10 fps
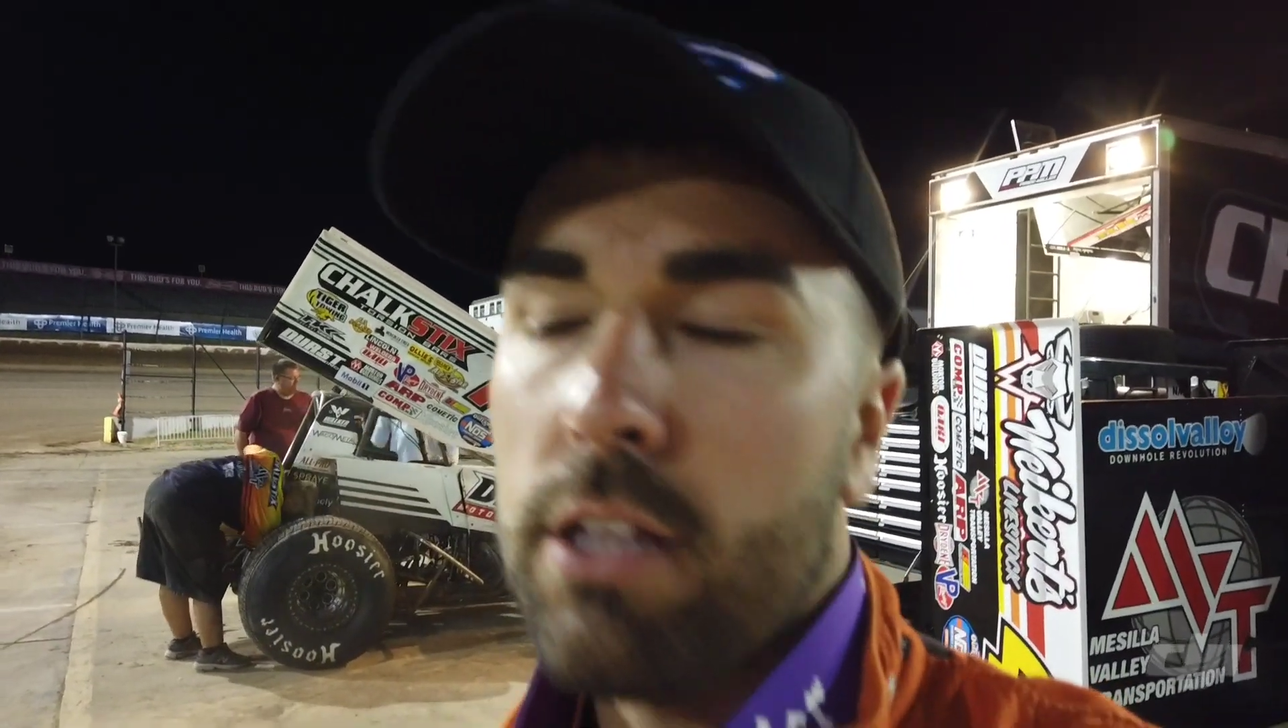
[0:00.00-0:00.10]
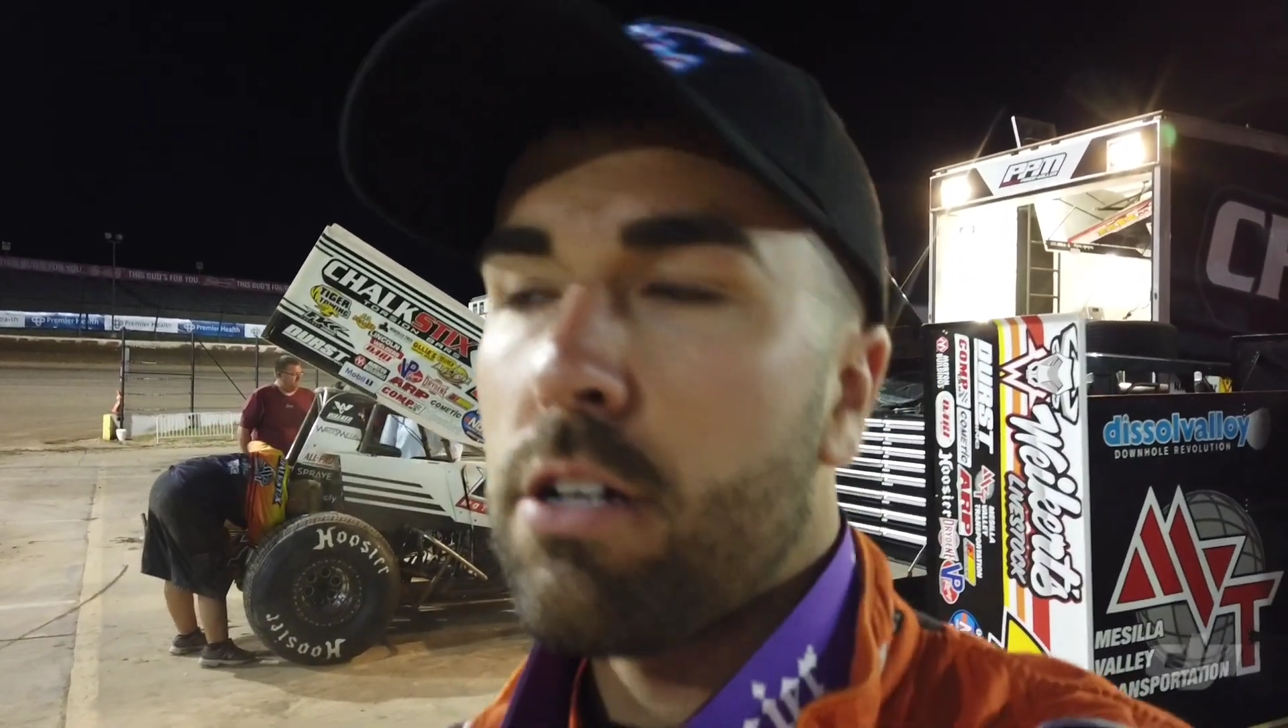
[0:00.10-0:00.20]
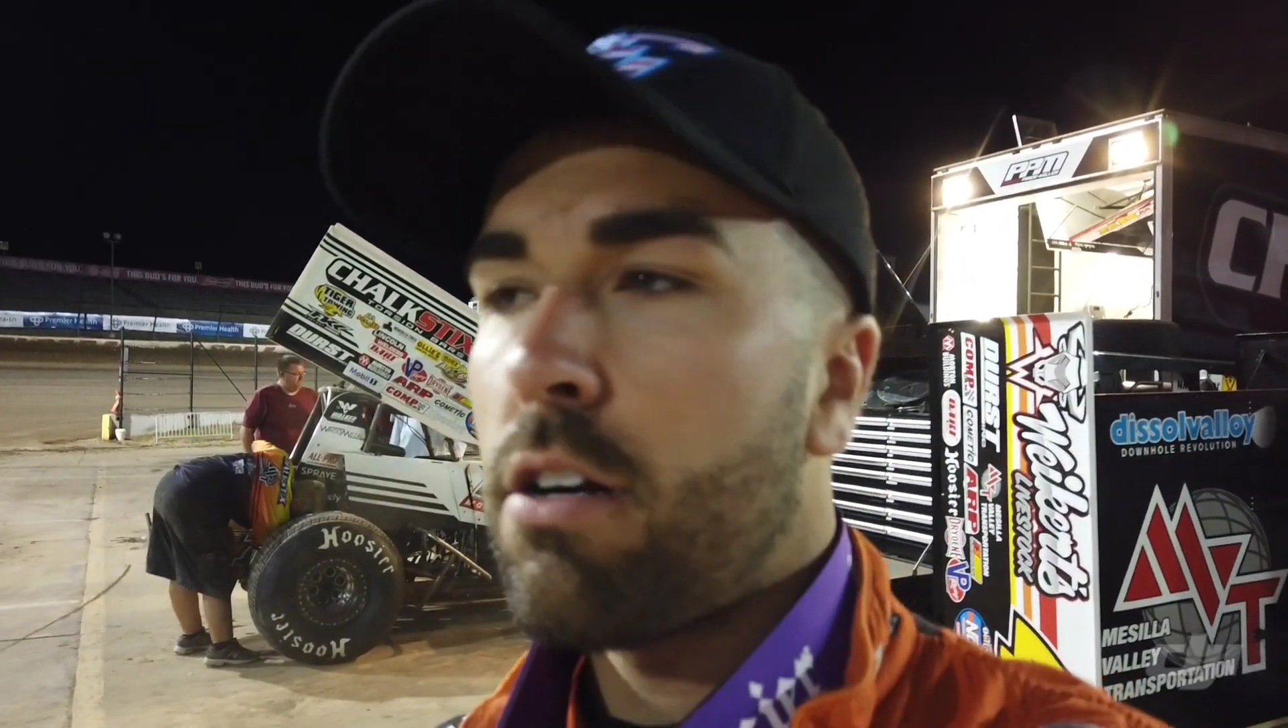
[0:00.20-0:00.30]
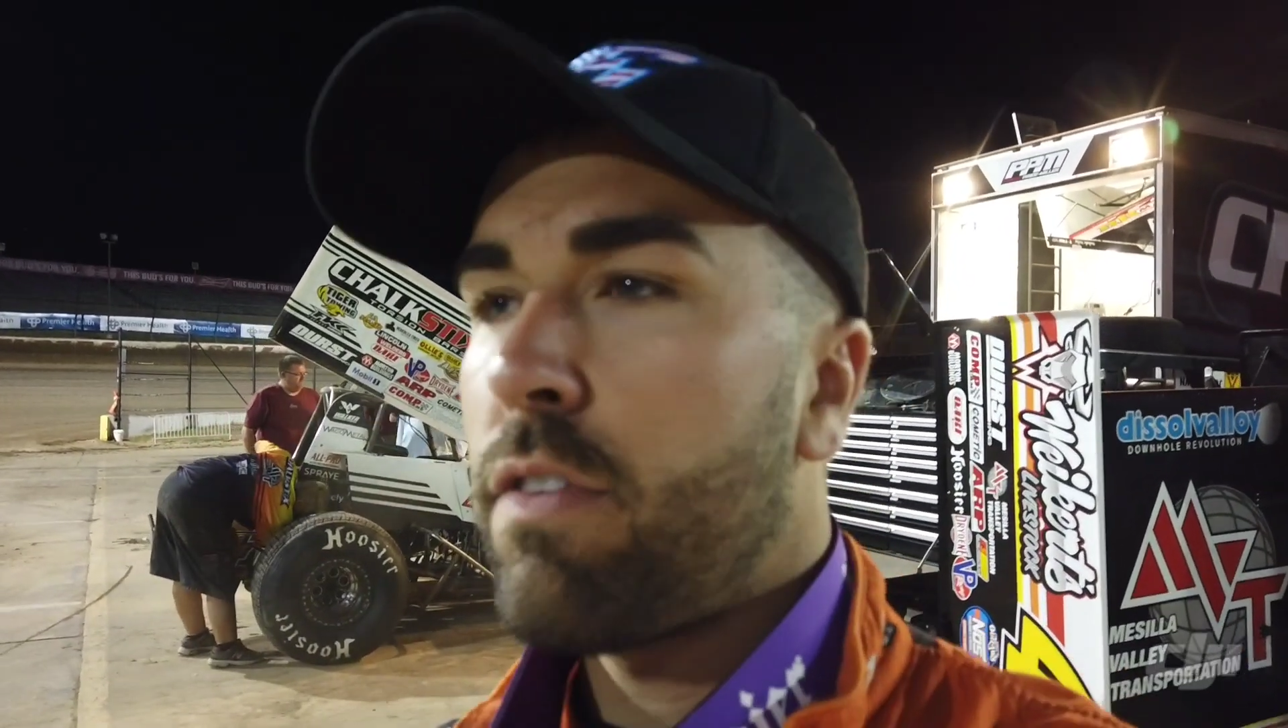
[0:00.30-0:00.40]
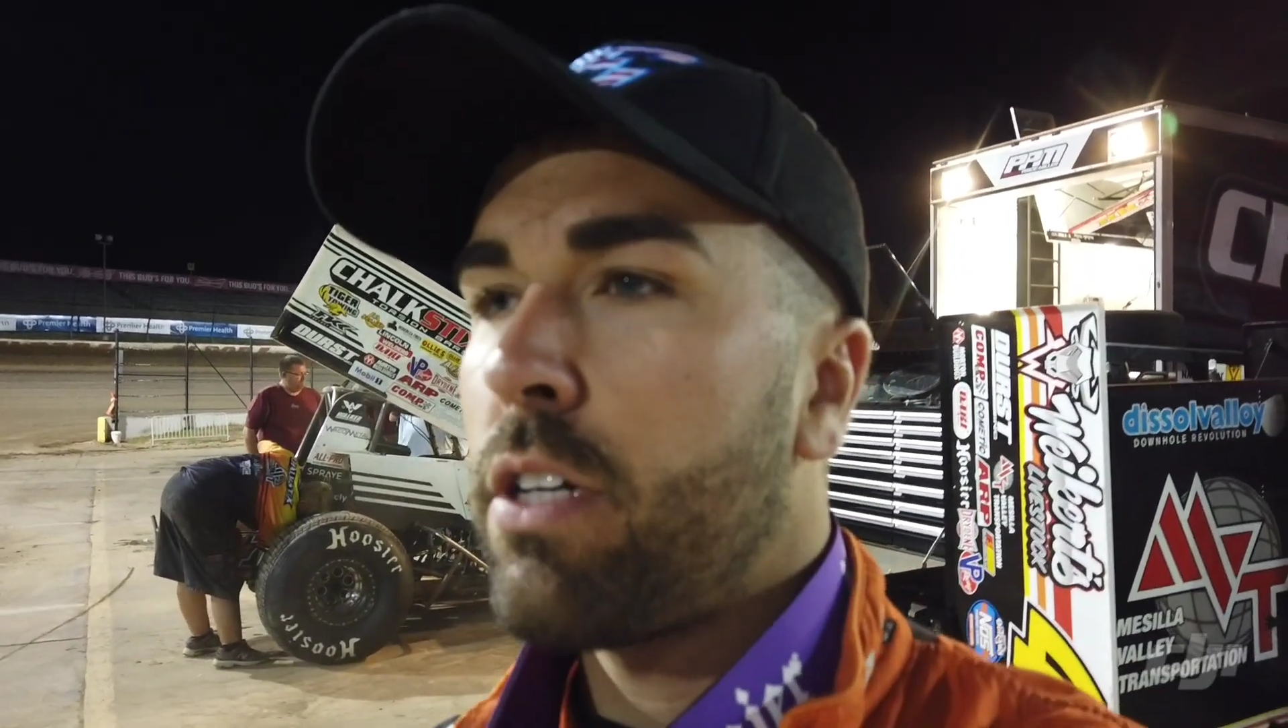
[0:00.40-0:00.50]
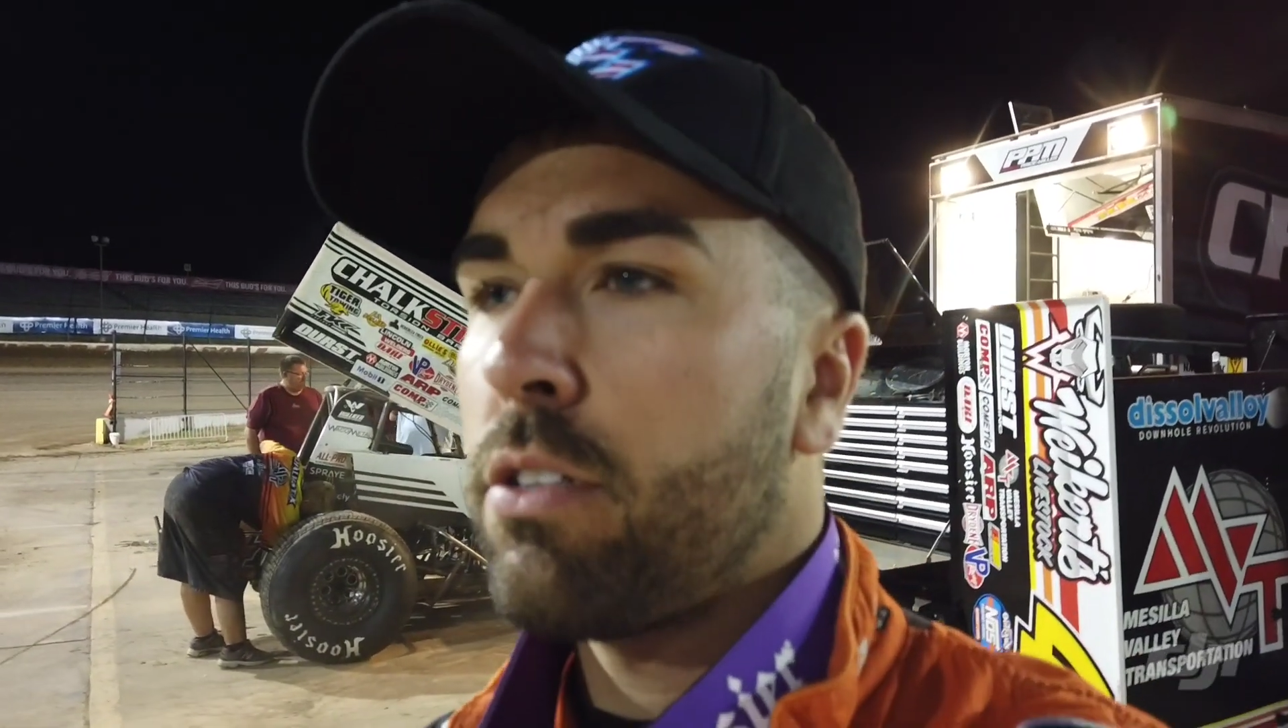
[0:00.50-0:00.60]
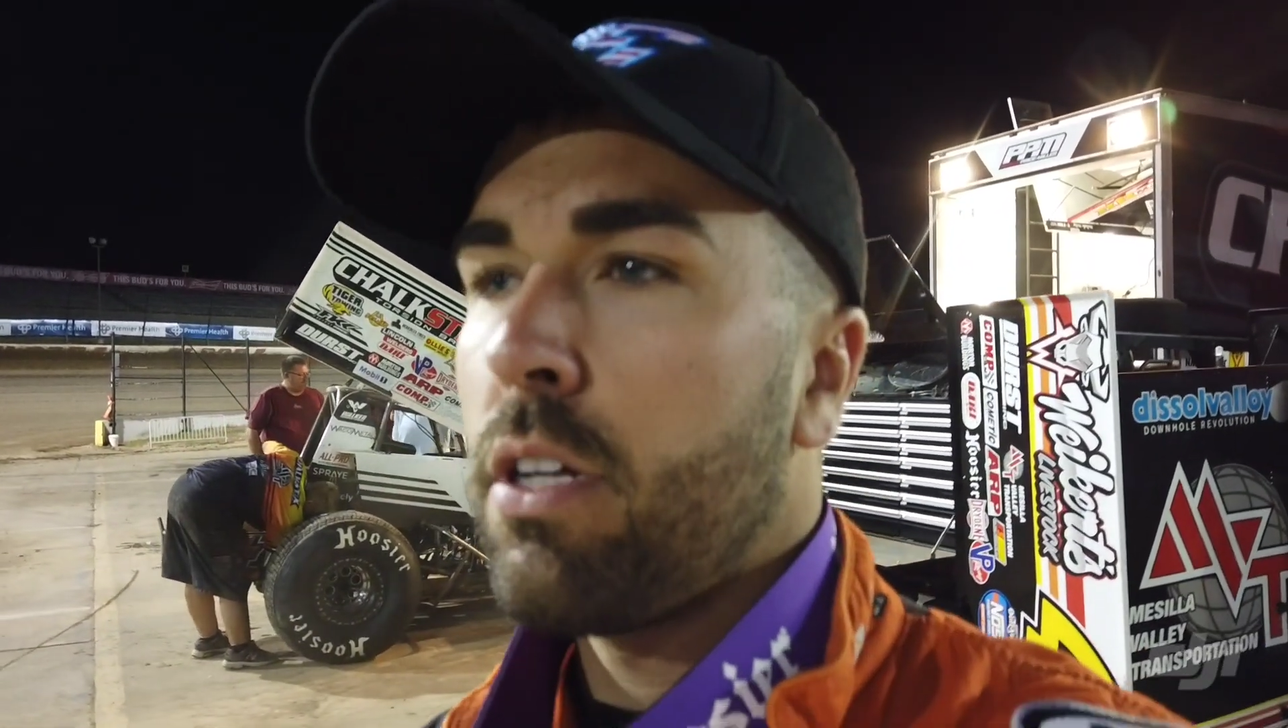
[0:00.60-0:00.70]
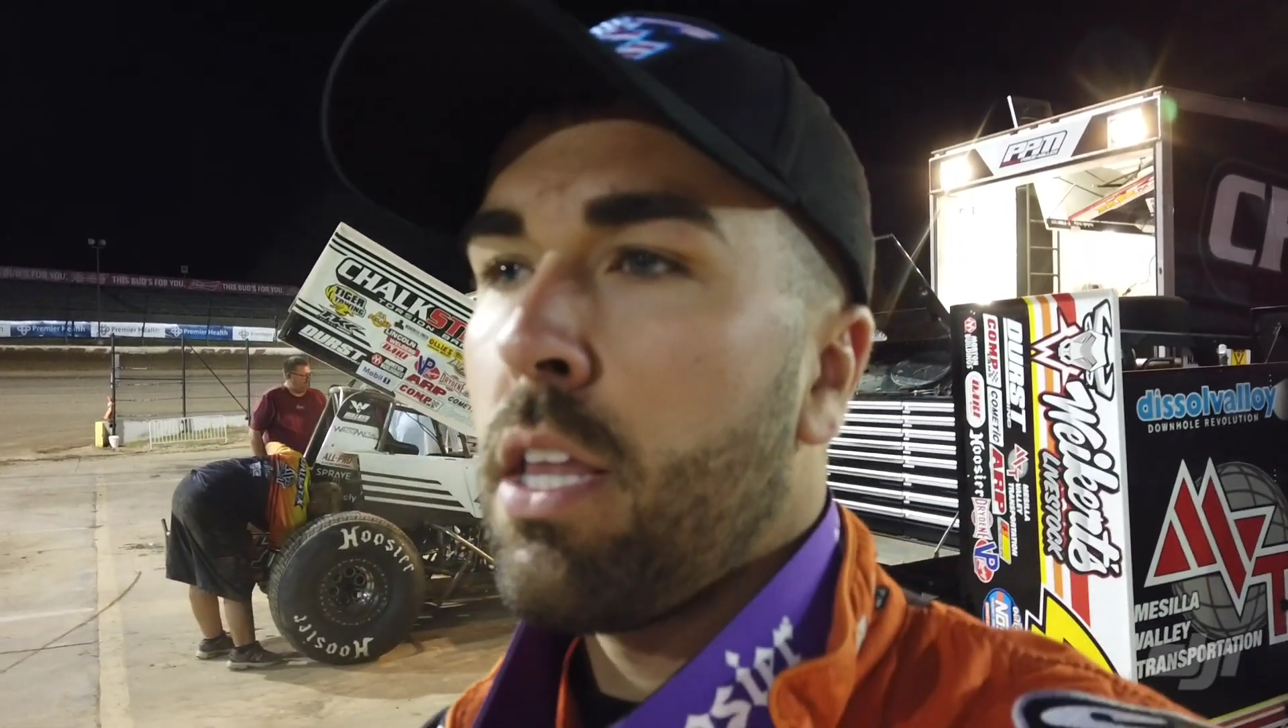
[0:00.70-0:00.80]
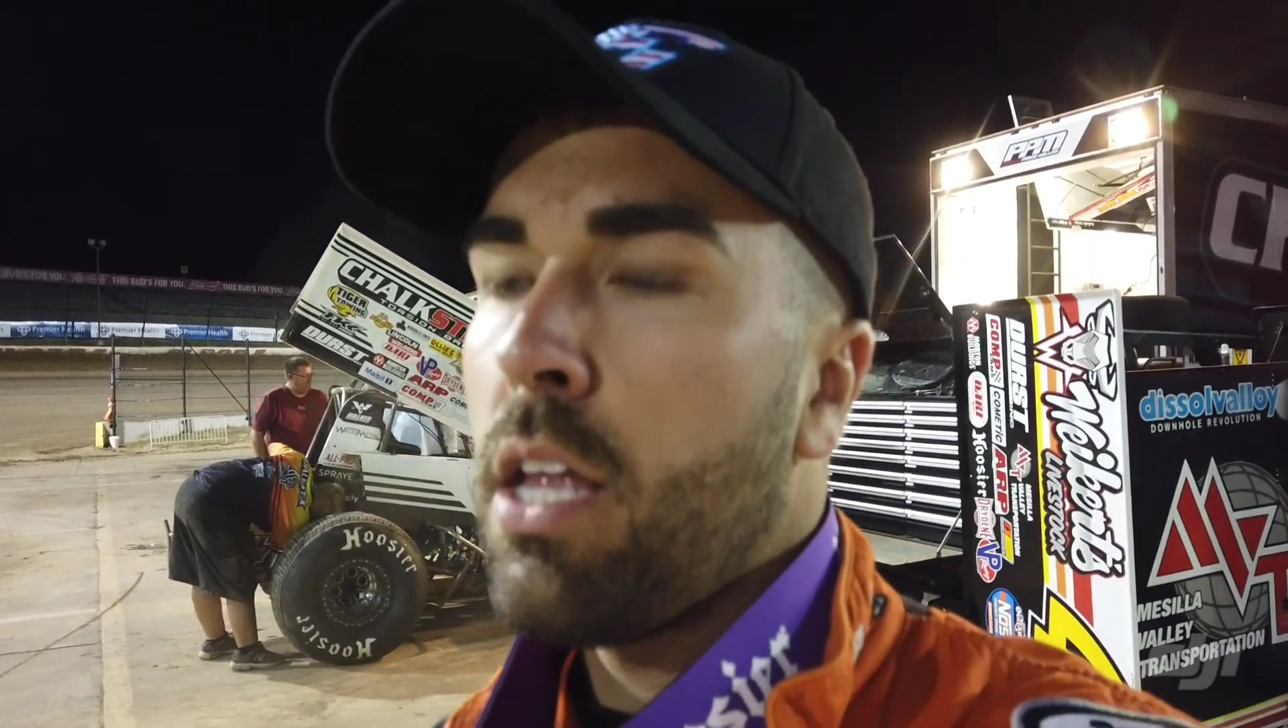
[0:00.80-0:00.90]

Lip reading: Lernerville.